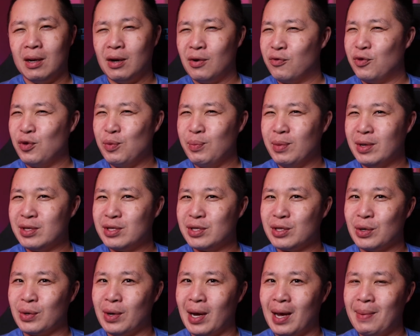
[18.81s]
A few months
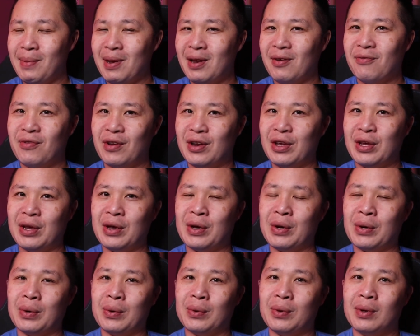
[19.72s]
ago, I made a
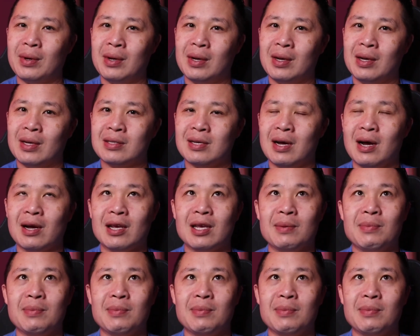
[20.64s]
video talking